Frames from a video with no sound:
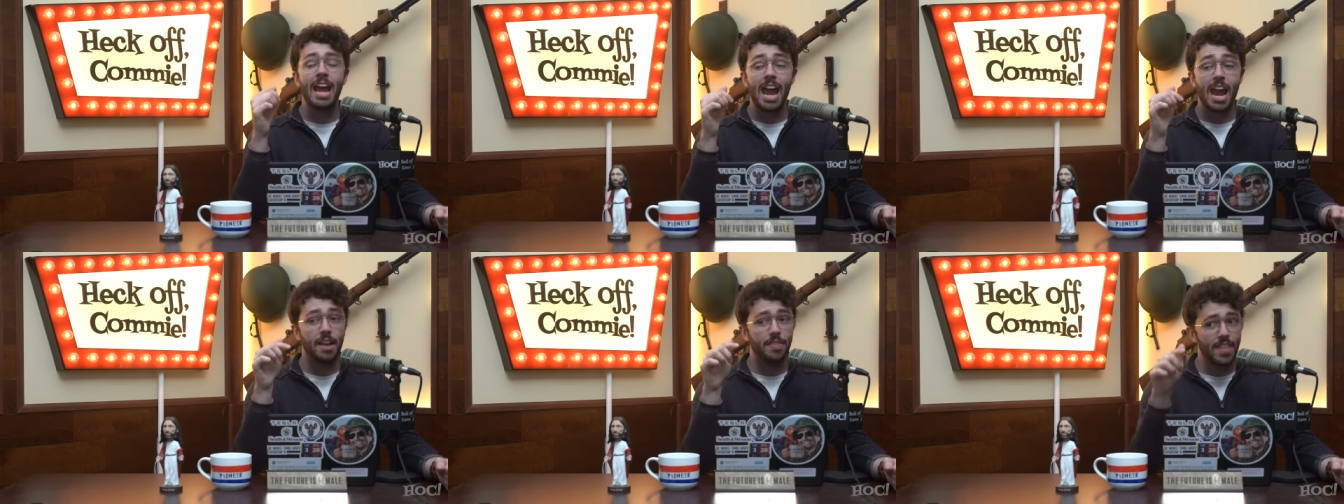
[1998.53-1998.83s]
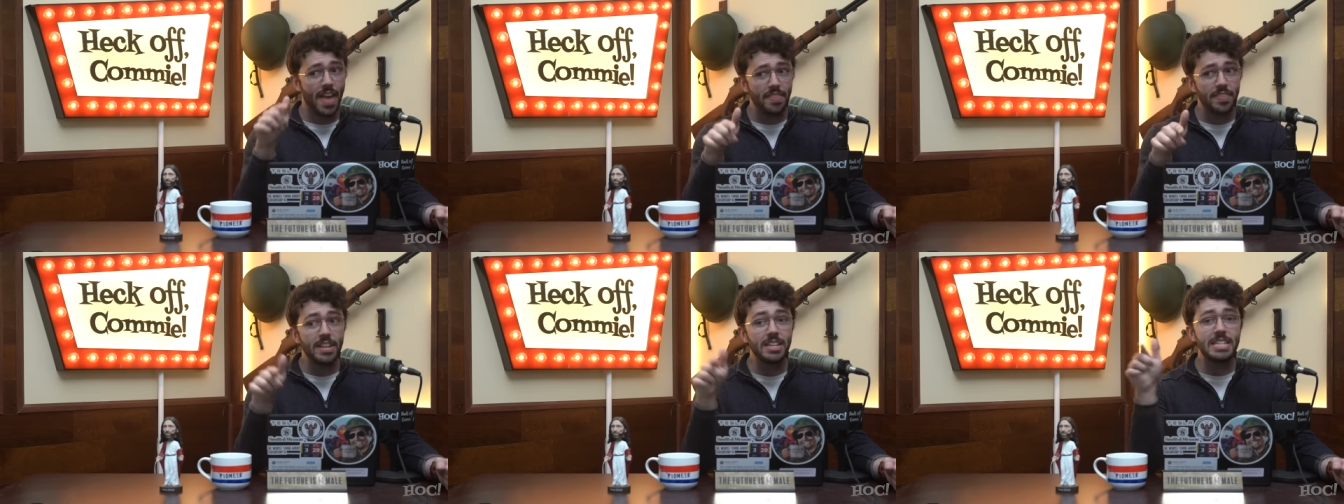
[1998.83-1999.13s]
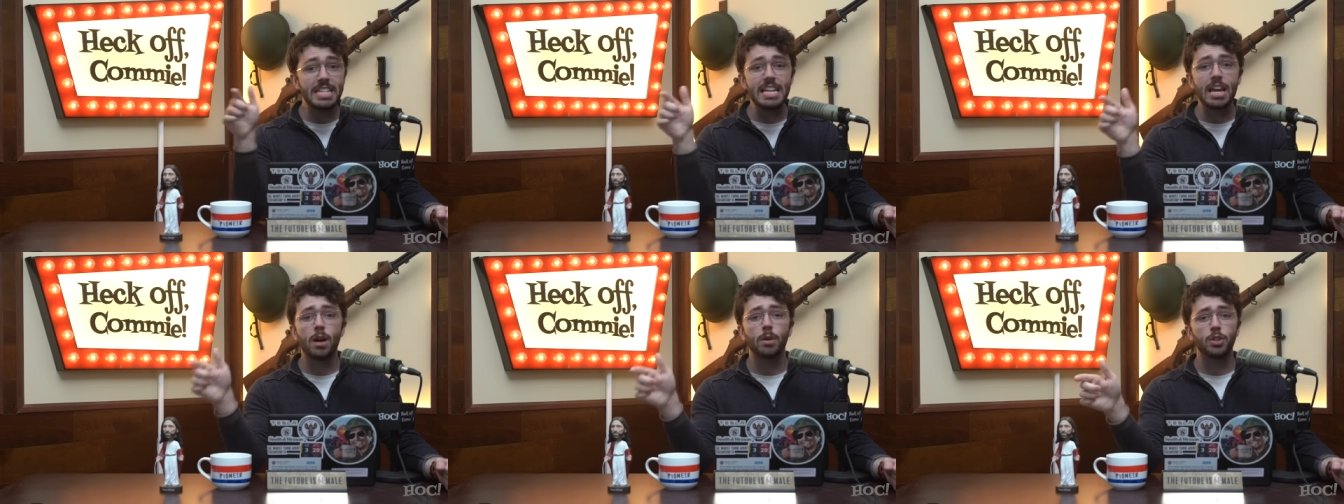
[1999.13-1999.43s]
And then the
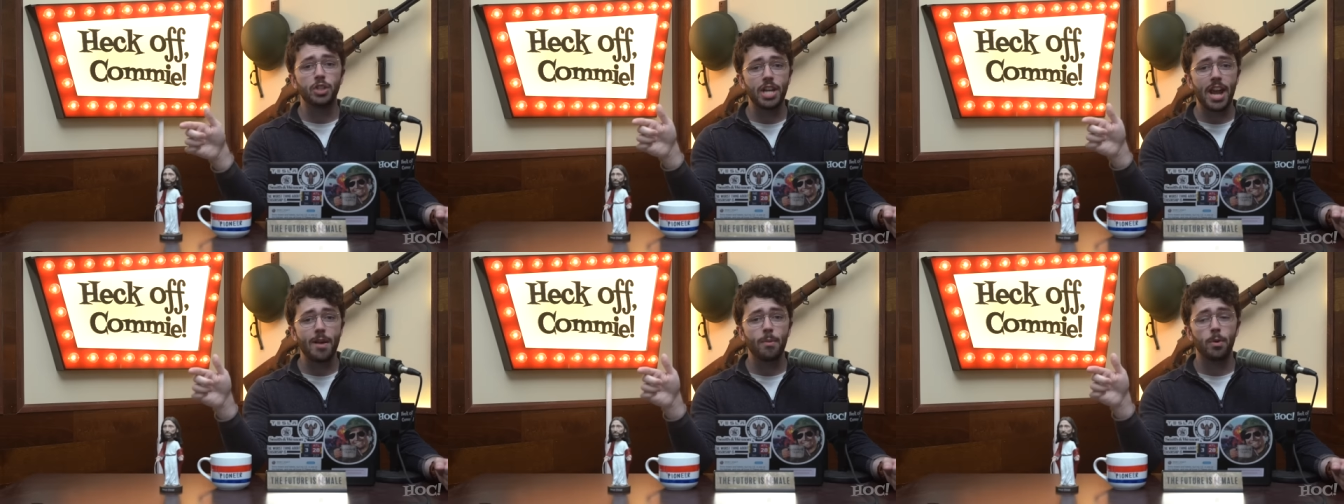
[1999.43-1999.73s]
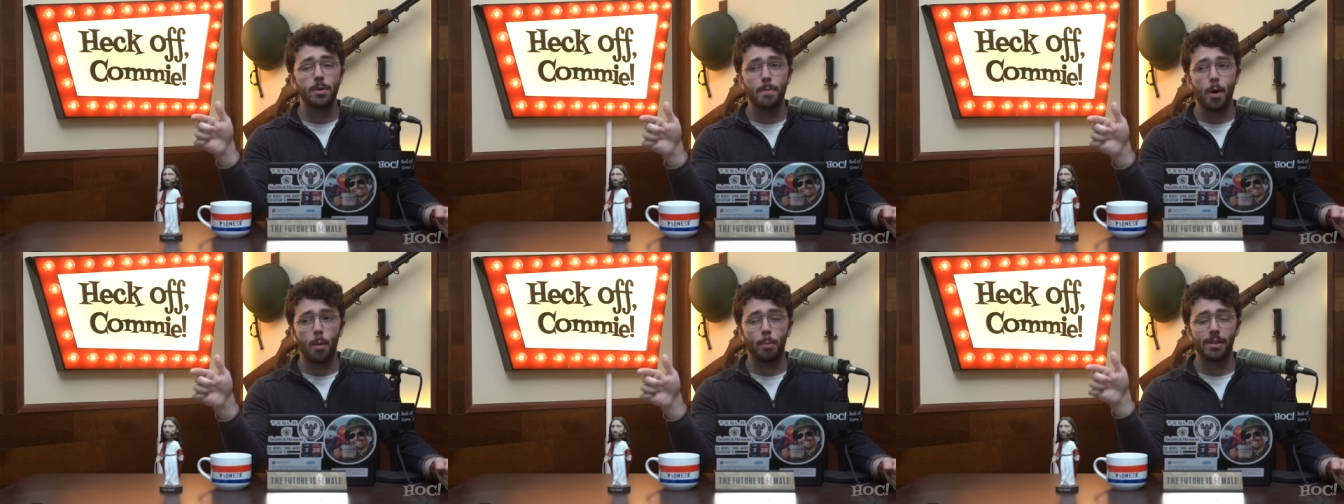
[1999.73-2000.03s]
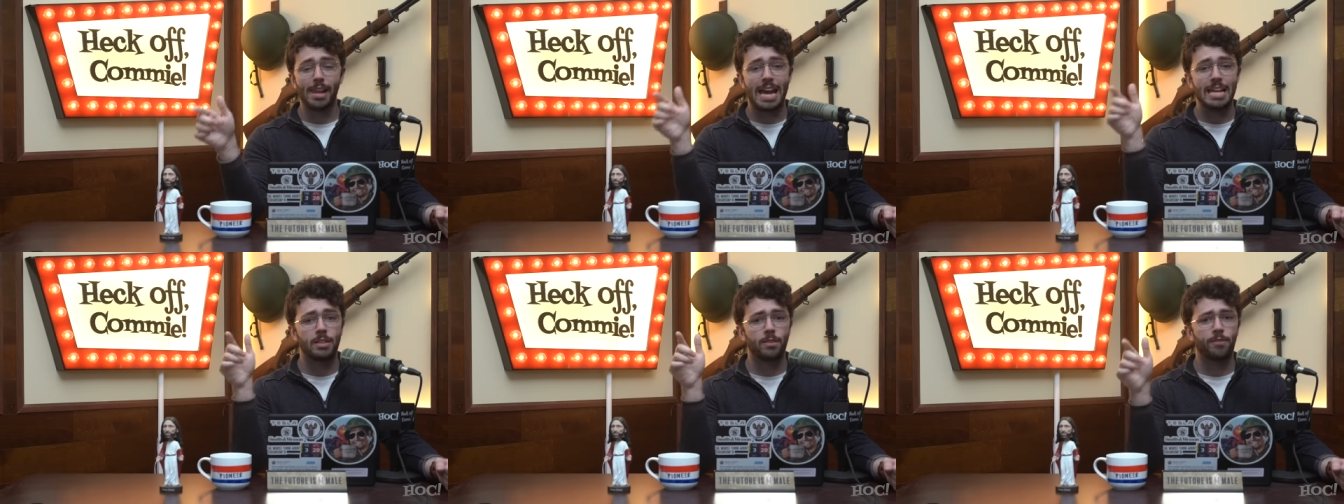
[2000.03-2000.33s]
DOJ would
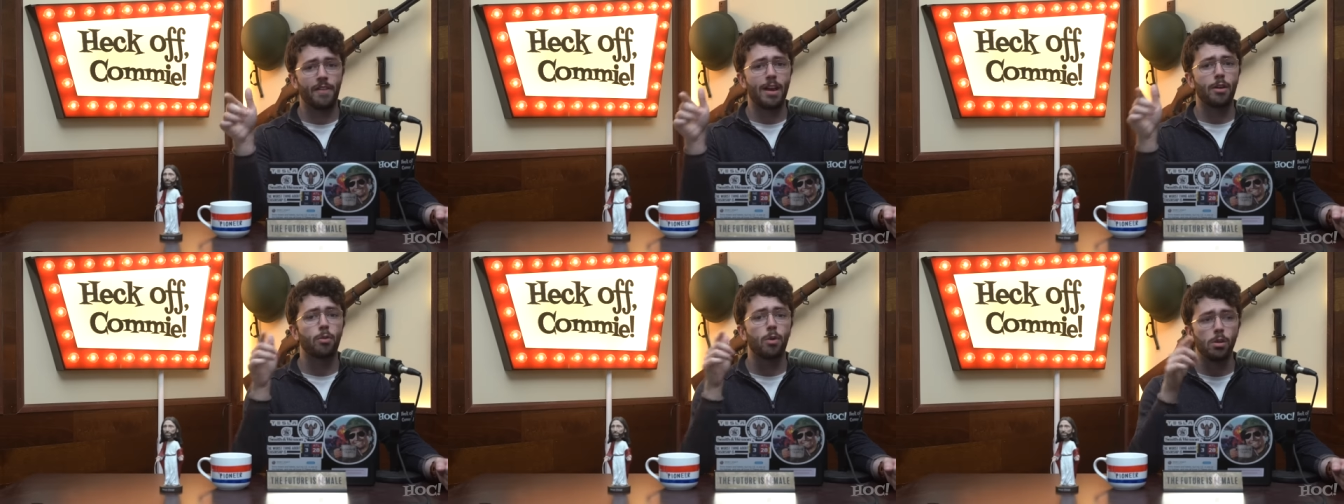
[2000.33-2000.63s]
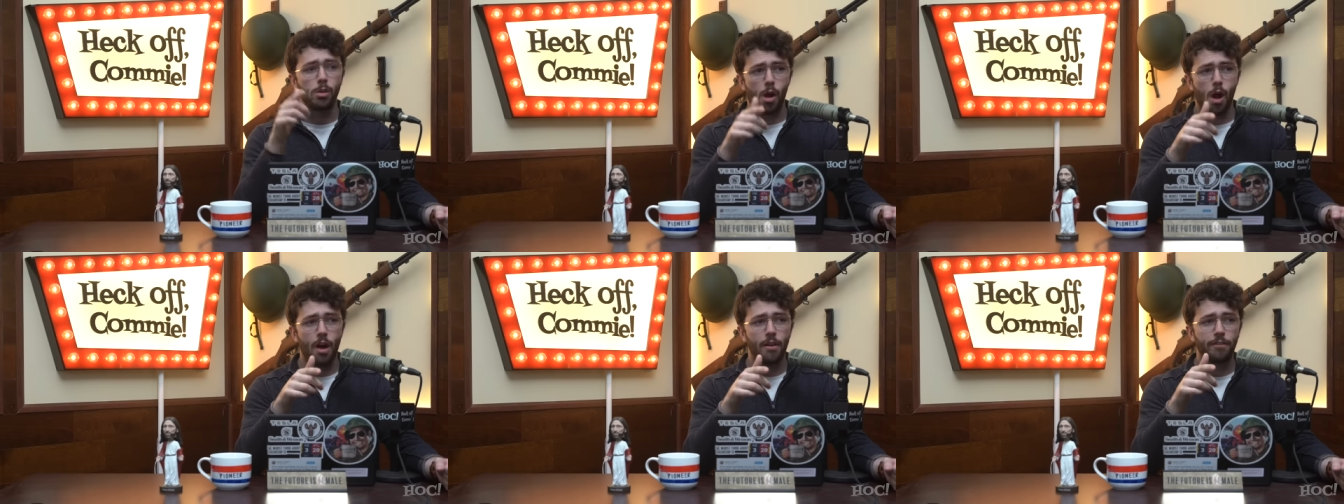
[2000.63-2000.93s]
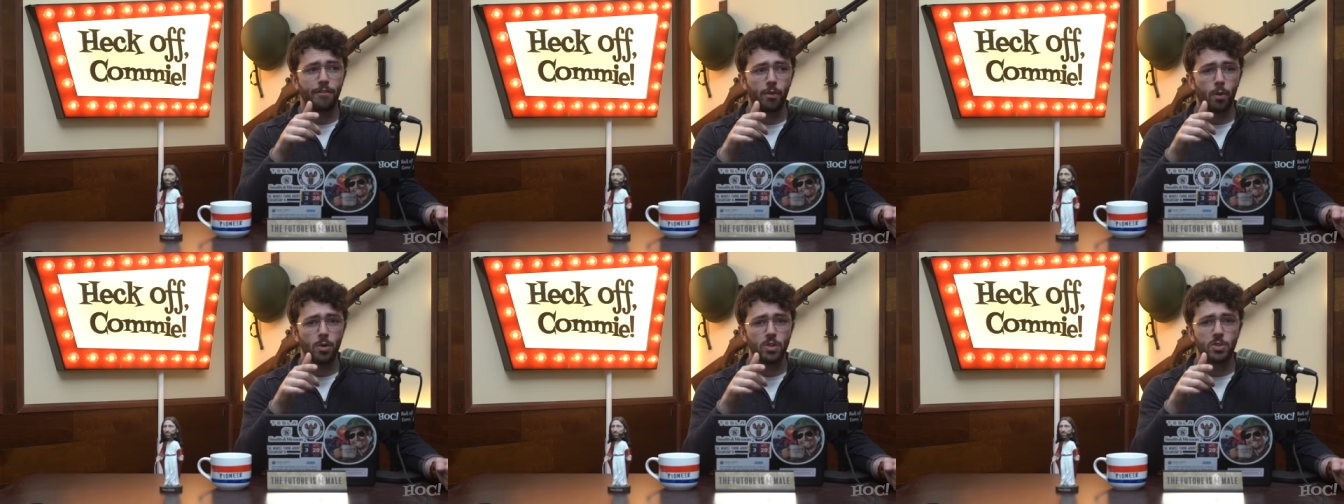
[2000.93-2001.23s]
mobilize federal law
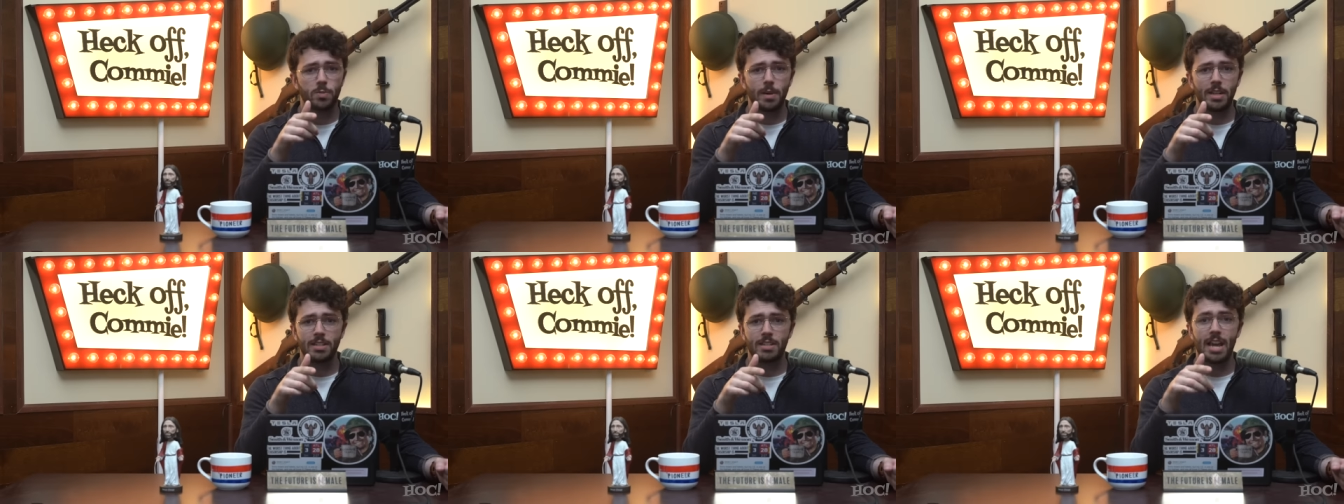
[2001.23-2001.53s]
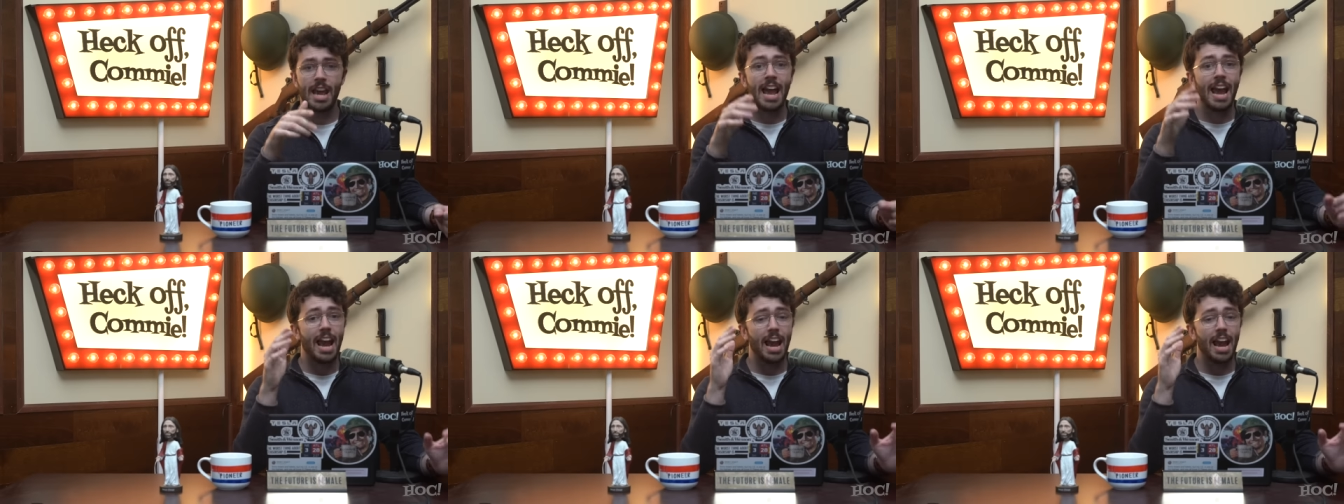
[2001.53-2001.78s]
enforcement